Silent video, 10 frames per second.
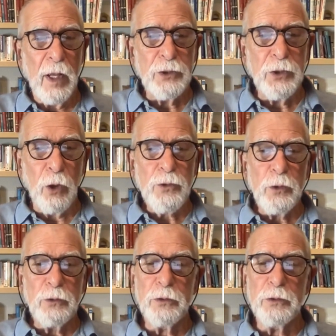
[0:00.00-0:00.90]
She also
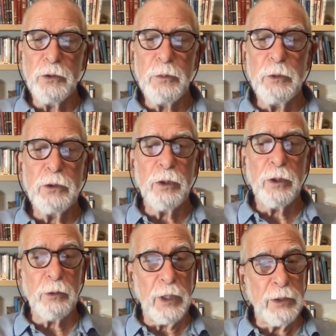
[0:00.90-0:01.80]
introduced me to
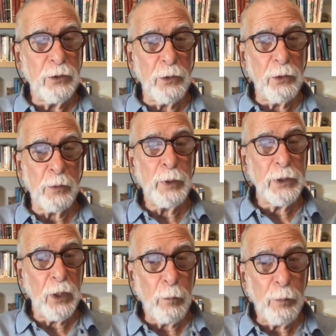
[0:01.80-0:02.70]
her granddaughter,
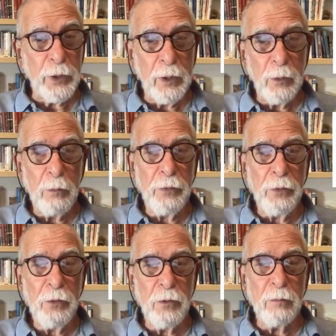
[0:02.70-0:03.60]
Penelope, with
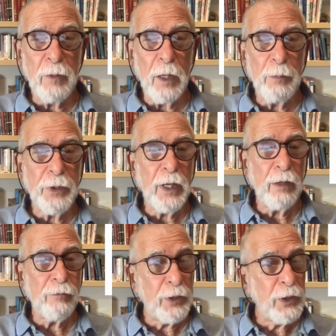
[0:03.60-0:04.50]
whom I
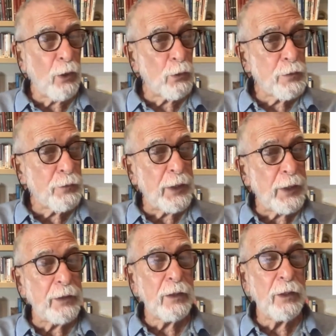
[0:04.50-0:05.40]
became a very close
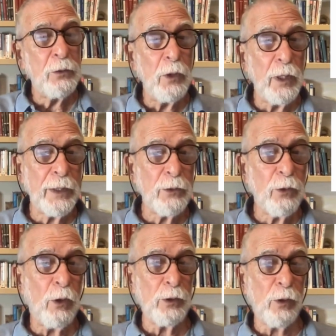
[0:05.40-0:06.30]
friend and who later
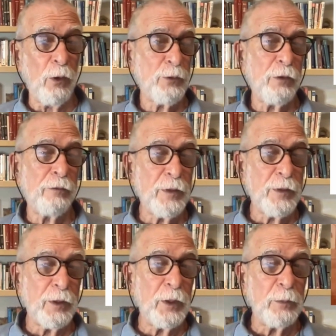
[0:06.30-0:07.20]
on also
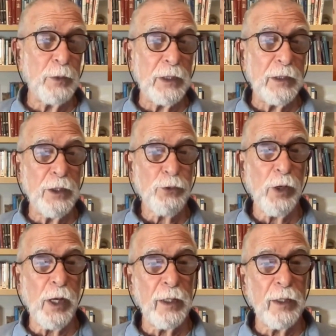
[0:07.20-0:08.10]
visited me in
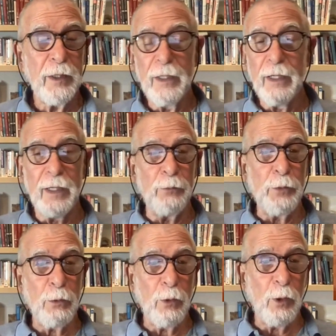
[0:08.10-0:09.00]
Israel. And
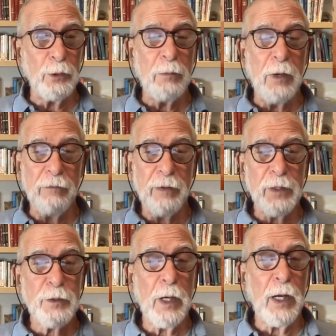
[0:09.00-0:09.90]
we rode my
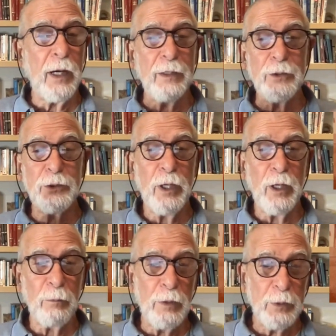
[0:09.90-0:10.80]
Vespa and she
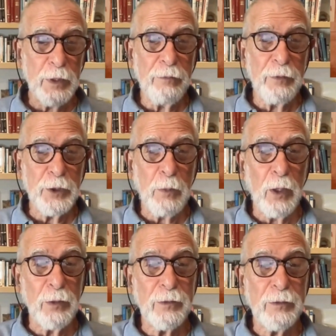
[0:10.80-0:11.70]
helped me with the fish
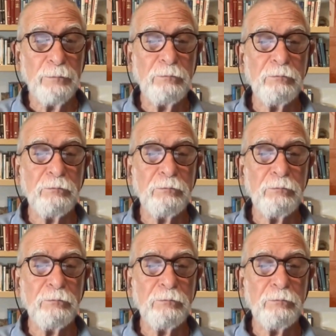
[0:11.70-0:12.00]
ponds.